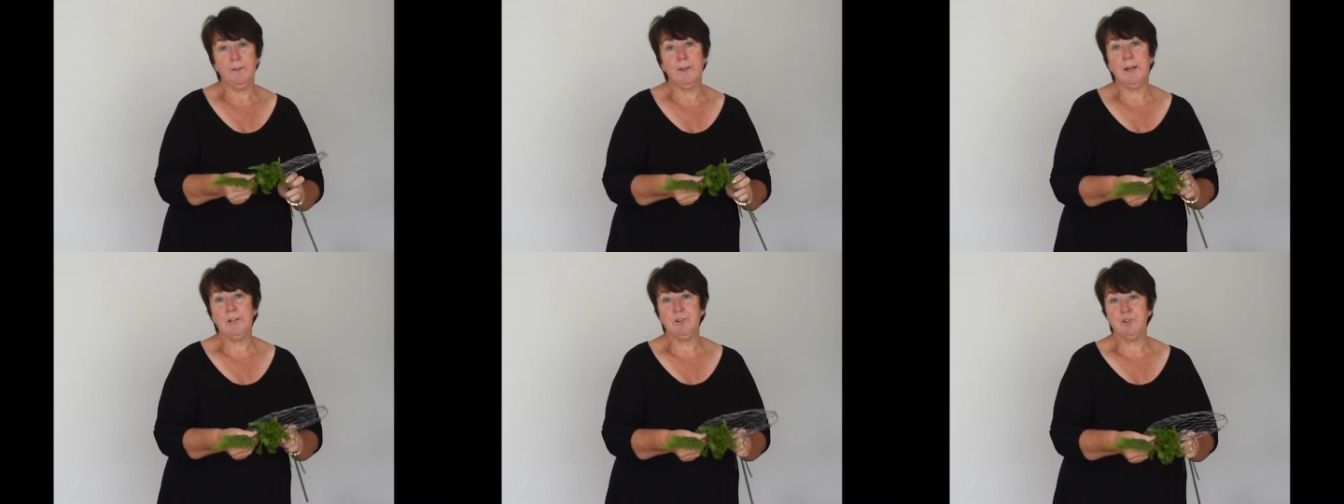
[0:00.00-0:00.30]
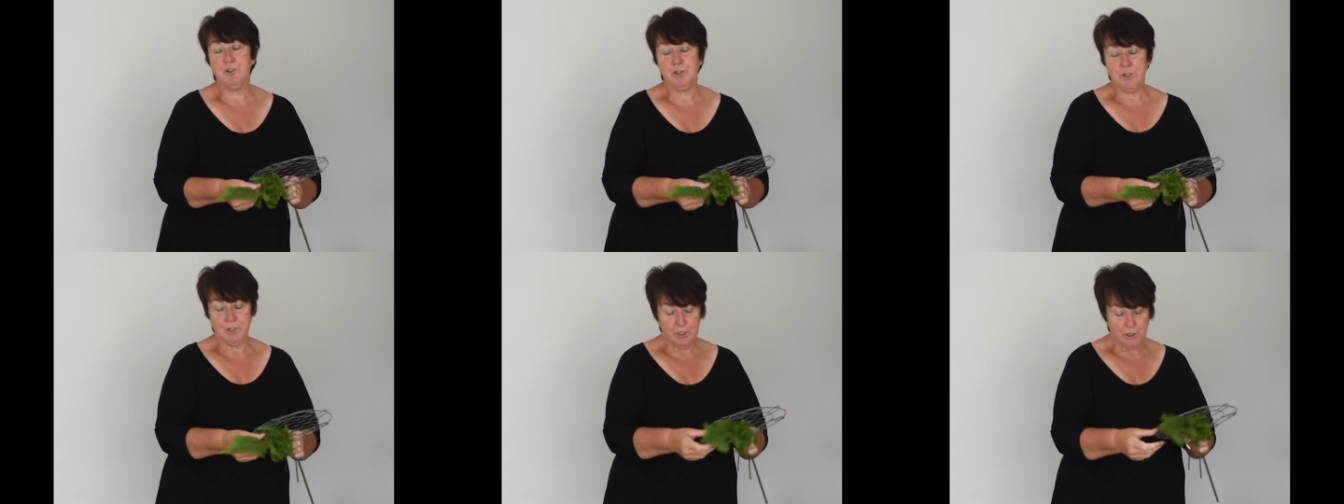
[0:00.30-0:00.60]
that
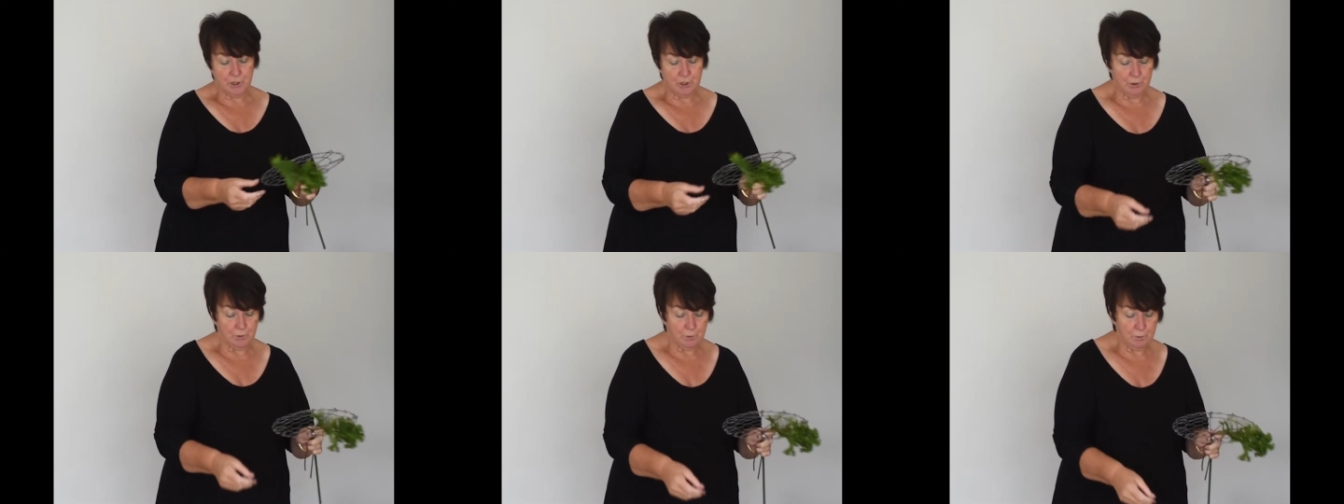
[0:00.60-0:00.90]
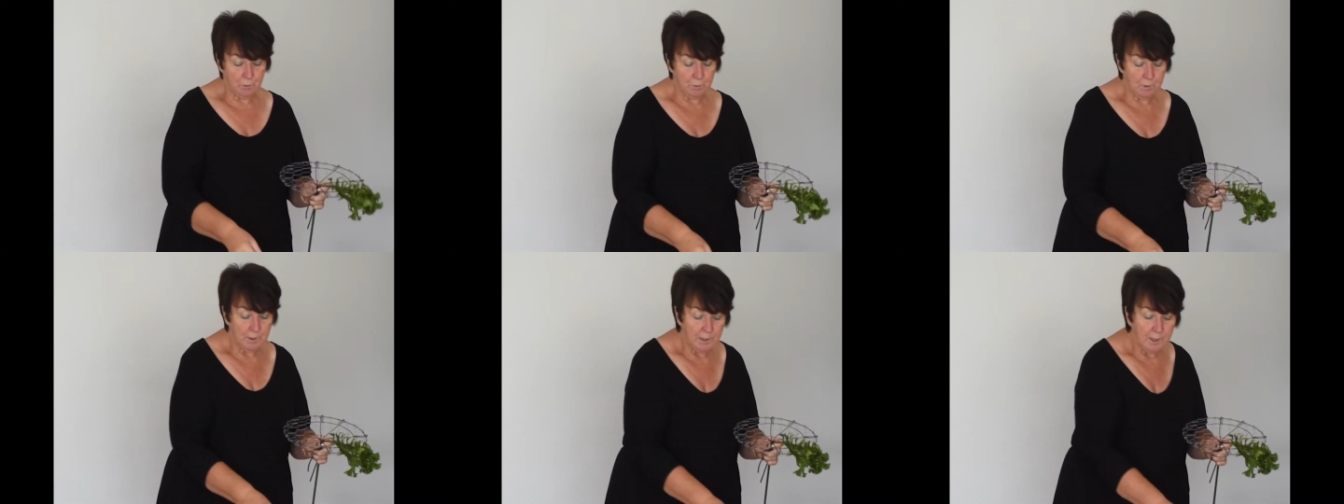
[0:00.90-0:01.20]

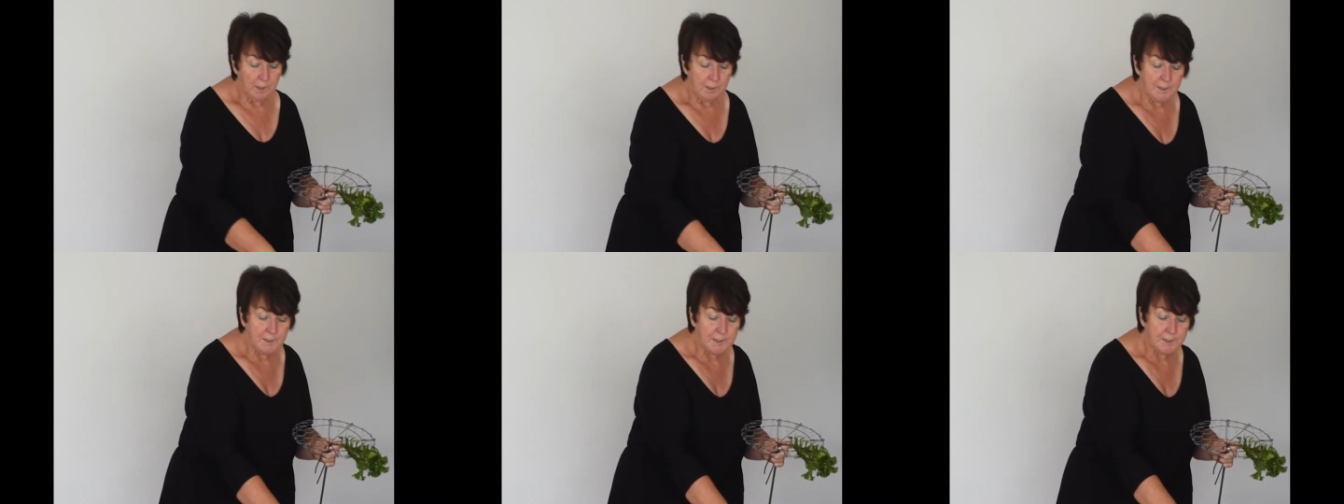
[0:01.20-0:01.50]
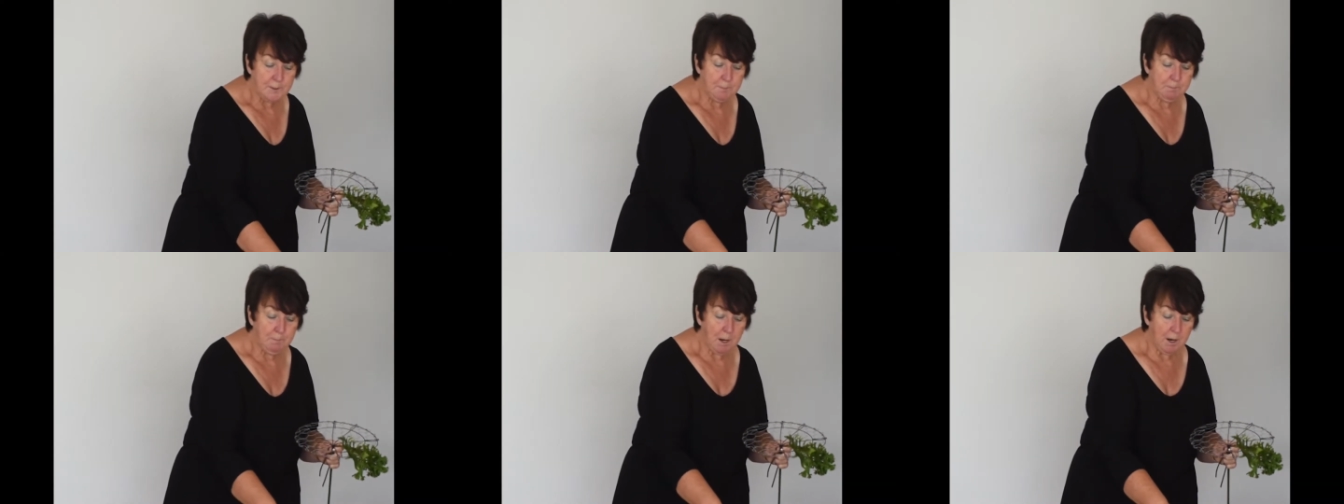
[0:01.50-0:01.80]
traditional
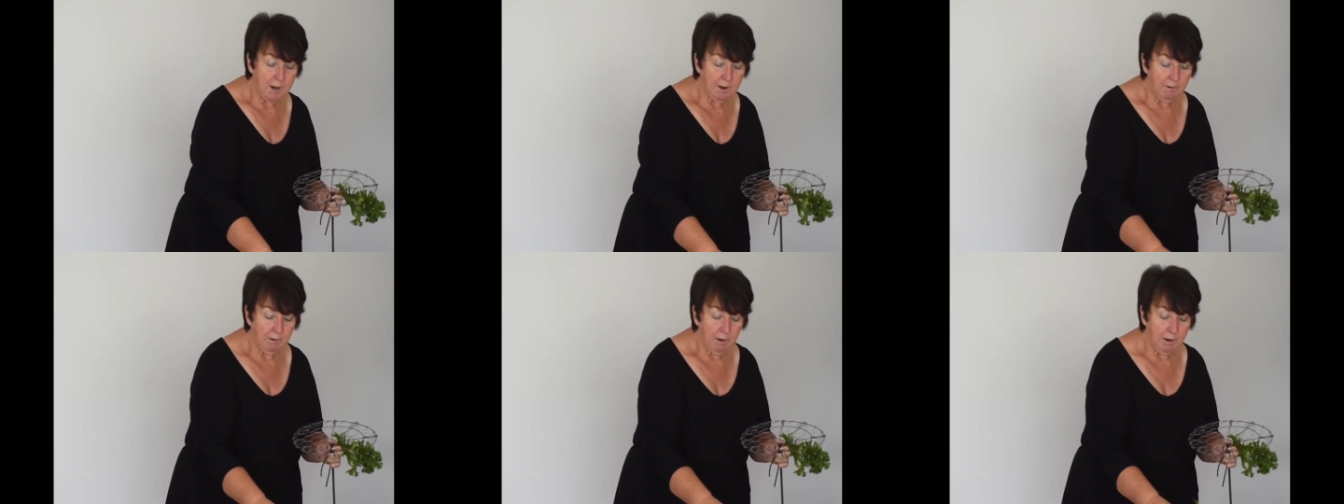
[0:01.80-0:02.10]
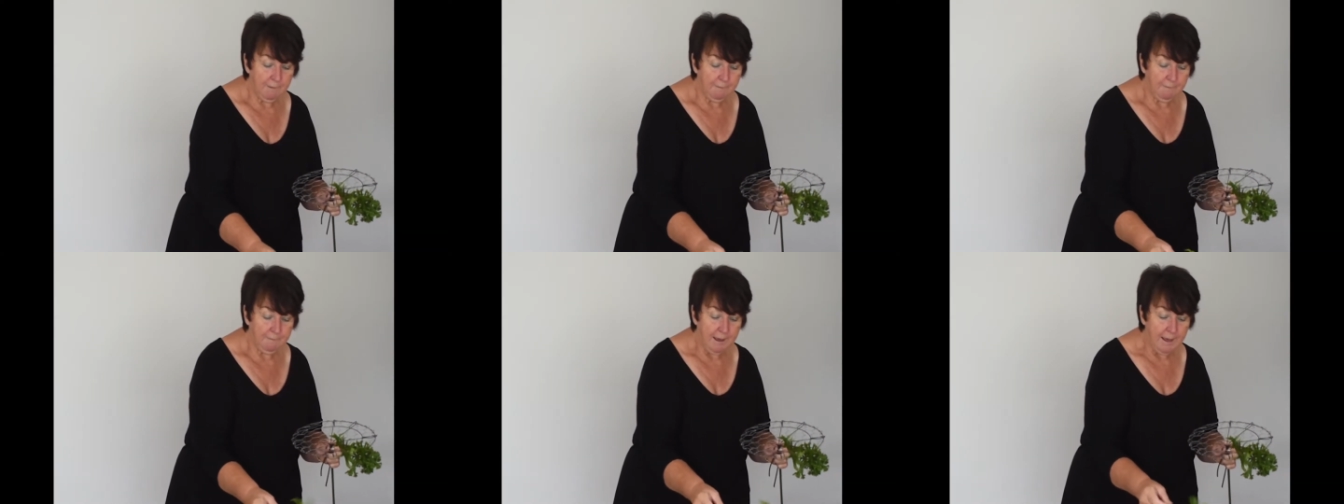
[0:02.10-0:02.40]
spiral
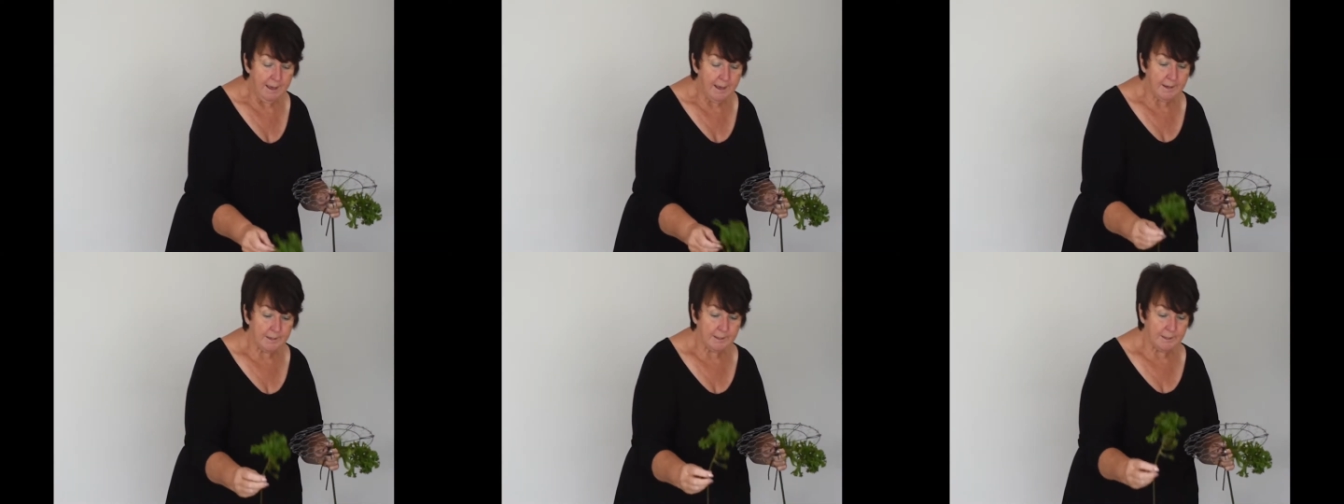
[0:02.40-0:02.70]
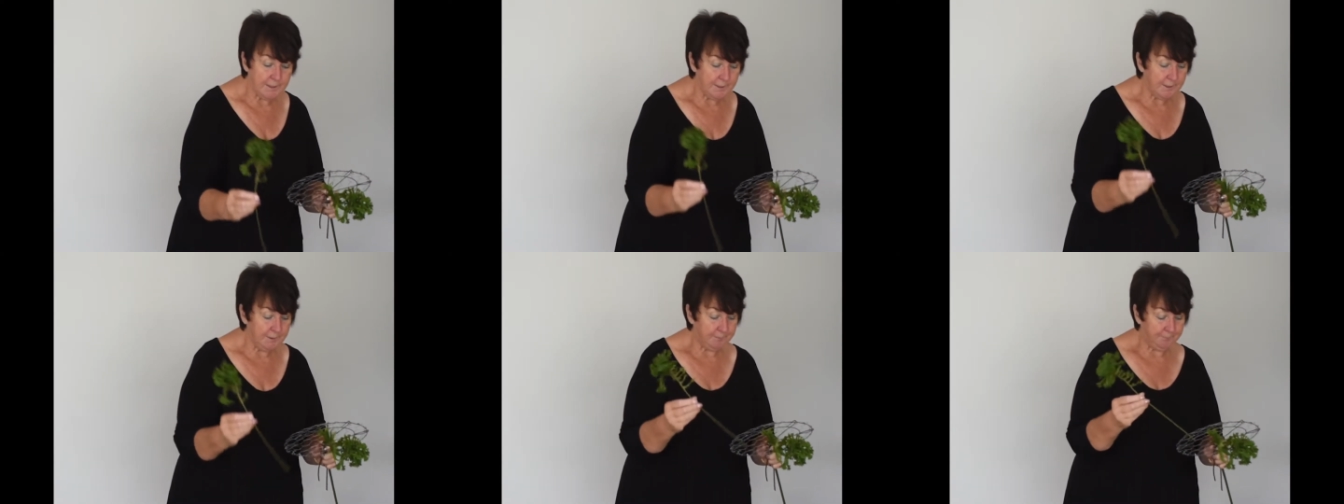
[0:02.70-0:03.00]

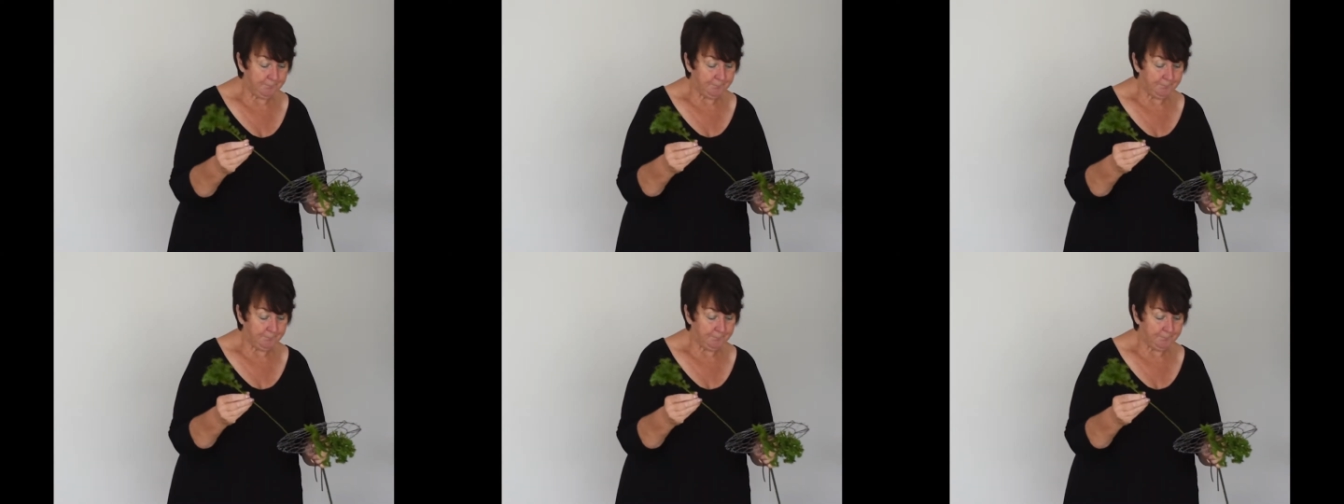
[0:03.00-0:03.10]
effect.